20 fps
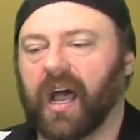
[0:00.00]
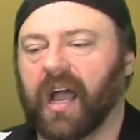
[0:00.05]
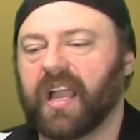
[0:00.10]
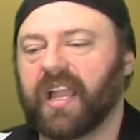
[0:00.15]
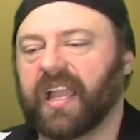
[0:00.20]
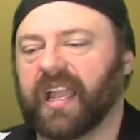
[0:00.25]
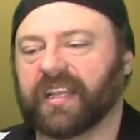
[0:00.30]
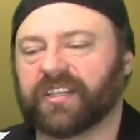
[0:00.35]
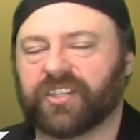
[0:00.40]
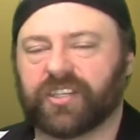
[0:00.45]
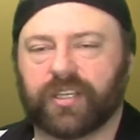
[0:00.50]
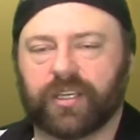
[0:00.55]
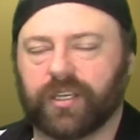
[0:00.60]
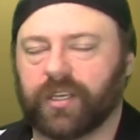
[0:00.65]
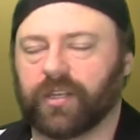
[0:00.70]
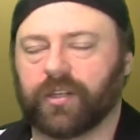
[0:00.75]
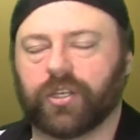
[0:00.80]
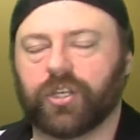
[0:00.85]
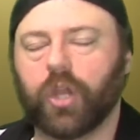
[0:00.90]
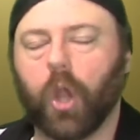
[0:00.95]
It's
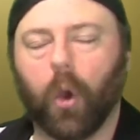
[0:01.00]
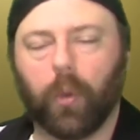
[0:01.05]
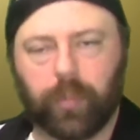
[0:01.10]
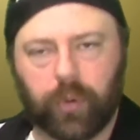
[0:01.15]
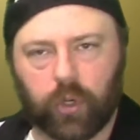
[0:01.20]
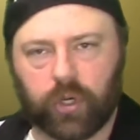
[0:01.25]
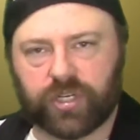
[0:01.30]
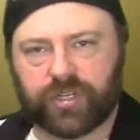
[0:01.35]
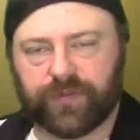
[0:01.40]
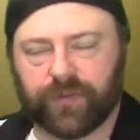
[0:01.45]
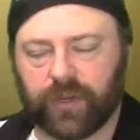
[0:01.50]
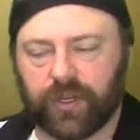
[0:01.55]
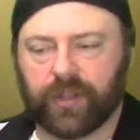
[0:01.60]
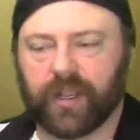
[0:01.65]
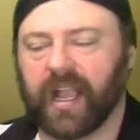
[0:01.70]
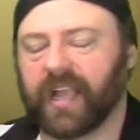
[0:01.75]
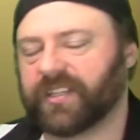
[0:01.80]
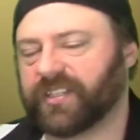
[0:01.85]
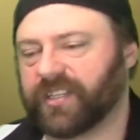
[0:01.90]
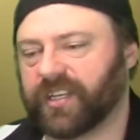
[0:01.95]
no push for you
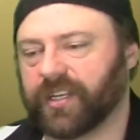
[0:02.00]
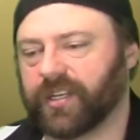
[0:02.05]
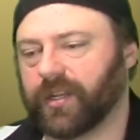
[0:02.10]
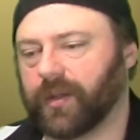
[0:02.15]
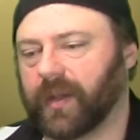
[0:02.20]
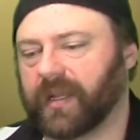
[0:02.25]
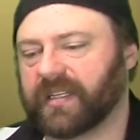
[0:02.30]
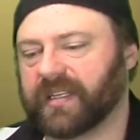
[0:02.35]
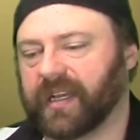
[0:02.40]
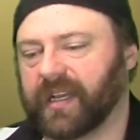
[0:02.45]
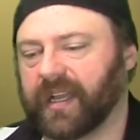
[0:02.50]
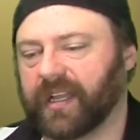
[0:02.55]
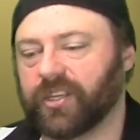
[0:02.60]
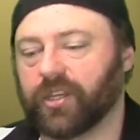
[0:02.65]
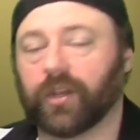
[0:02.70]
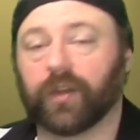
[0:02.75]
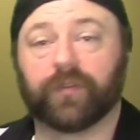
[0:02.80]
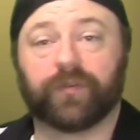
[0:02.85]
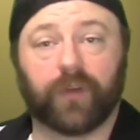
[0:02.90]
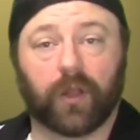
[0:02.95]
guys to do it. You
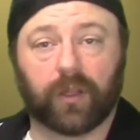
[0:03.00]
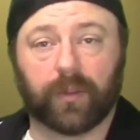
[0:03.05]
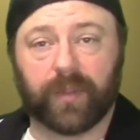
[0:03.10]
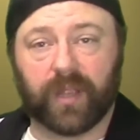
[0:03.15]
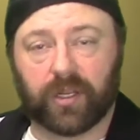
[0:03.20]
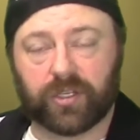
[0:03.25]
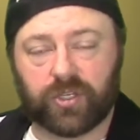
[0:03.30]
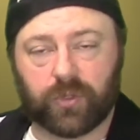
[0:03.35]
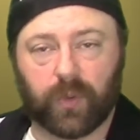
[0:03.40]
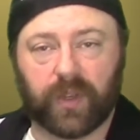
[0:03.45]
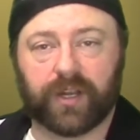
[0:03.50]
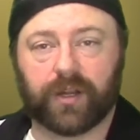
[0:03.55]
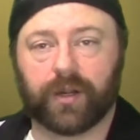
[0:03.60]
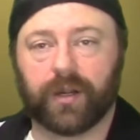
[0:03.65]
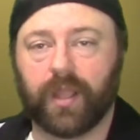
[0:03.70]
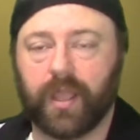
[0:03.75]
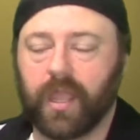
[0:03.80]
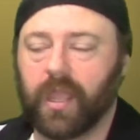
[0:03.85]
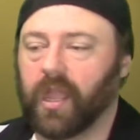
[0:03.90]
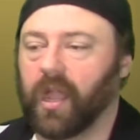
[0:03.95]
can follow me on Twitter.
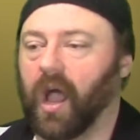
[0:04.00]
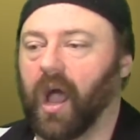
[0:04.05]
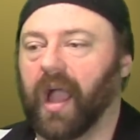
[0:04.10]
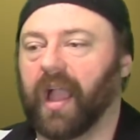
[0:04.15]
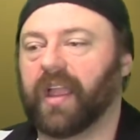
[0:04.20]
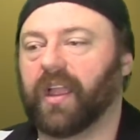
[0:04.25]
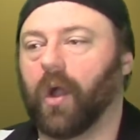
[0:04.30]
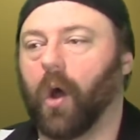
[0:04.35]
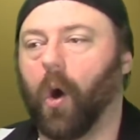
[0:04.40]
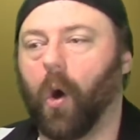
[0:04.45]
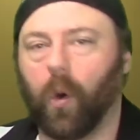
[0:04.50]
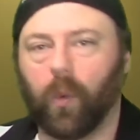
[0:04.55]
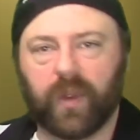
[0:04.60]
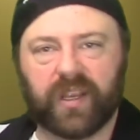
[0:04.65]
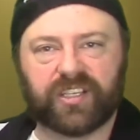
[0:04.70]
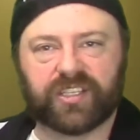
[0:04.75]
I always